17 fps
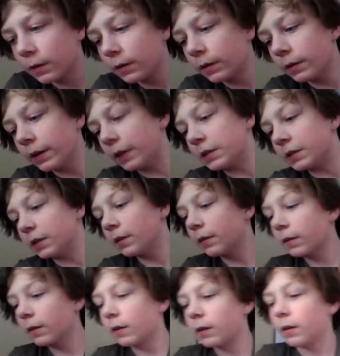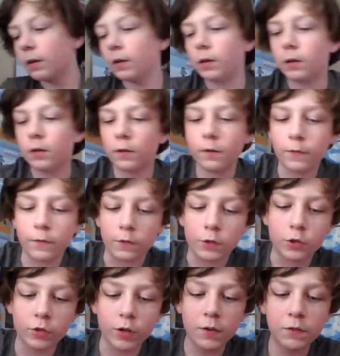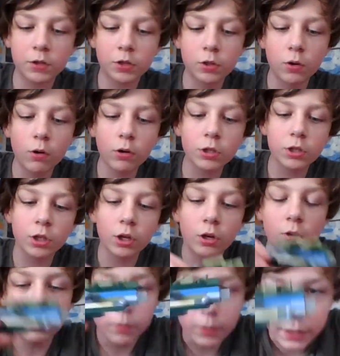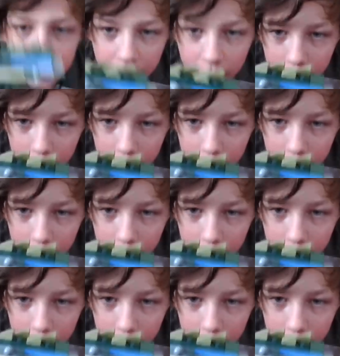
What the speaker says: That's it. For Strafe's torso, we get